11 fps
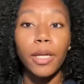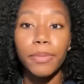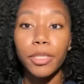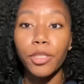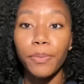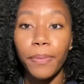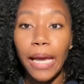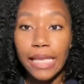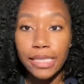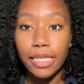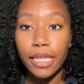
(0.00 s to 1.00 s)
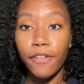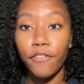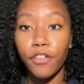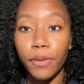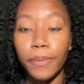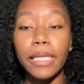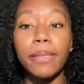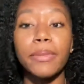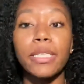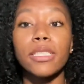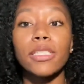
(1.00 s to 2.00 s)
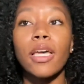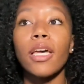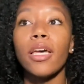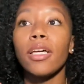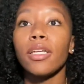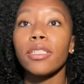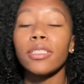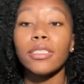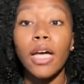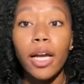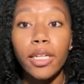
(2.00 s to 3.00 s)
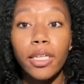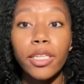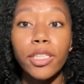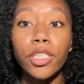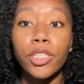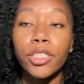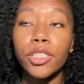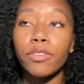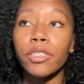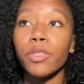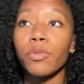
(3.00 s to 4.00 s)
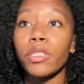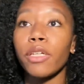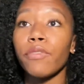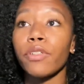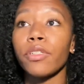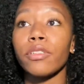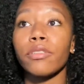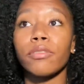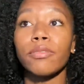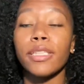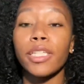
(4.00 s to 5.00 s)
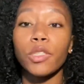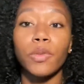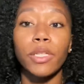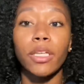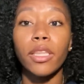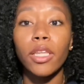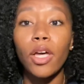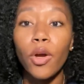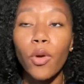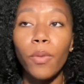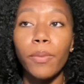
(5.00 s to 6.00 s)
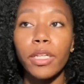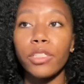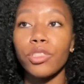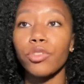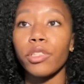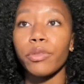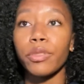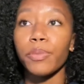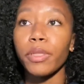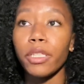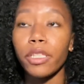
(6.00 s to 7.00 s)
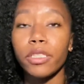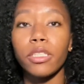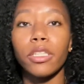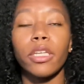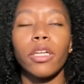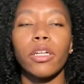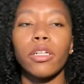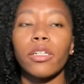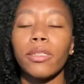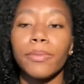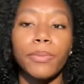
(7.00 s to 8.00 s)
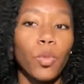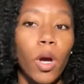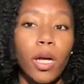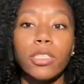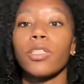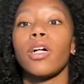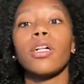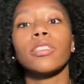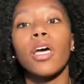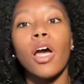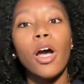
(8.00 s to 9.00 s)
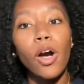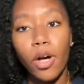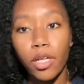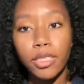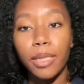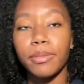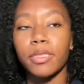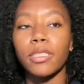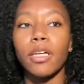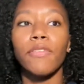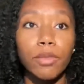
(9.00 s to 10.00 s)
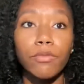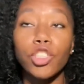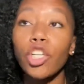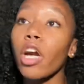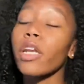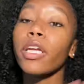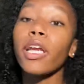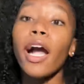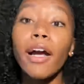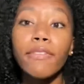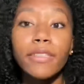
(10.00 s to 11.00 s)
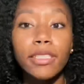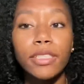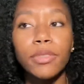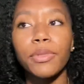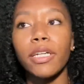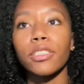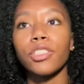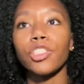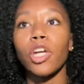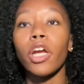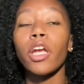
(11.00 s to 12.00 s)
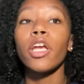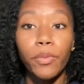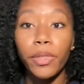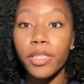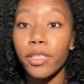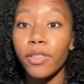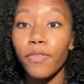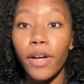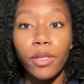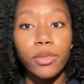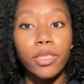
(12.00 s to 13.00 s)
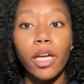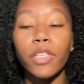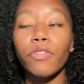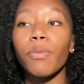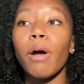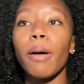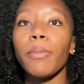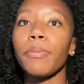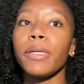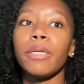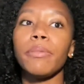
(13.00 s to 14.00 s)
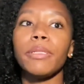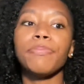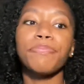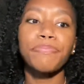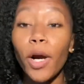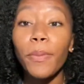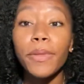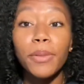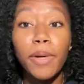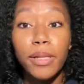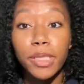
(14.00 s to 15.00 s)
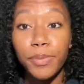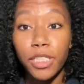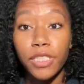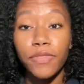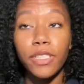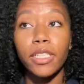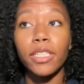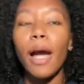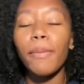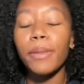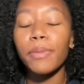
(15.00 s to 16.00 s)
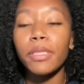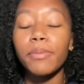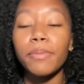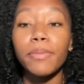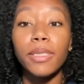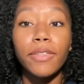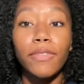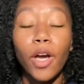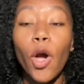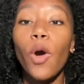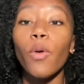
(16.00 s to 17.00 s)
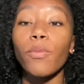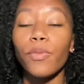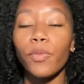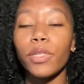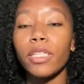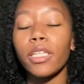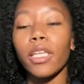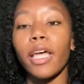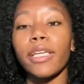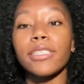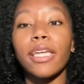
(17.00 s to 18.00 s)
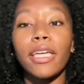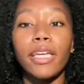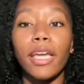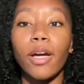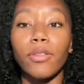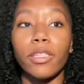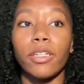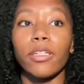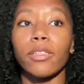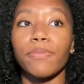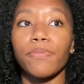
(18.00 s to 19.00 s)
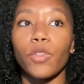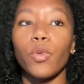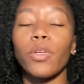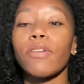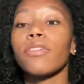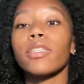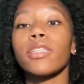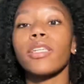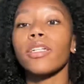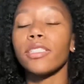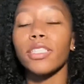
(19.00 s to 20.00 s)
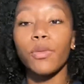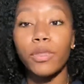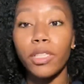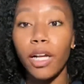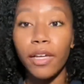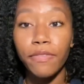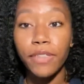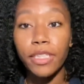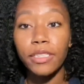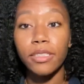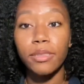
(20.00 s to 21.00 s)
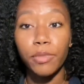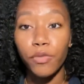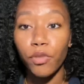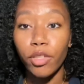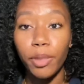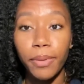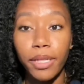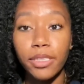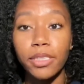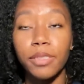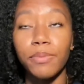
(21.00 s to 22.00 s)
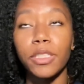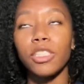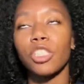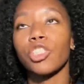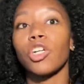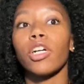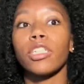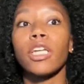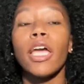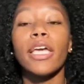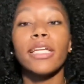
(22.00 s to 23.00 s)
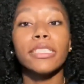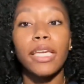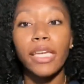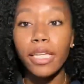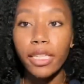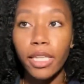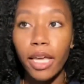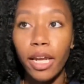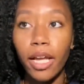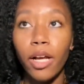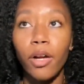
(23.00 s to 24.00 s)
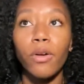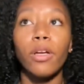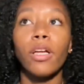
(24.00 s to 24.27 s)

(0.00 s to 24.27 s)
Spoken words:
up the bassinet for the babies, stocking in the nursery whenever things were getting low, making sure there was blankets in there, washcloths, all types of stuff. Charting, obviously we had to chart. We did the vital signs for mom and baby, helping the moms breastfeed. I might be leaving, we did like taking out their, whenever they're done with their IVs and before they're about to be discharged, taking that out.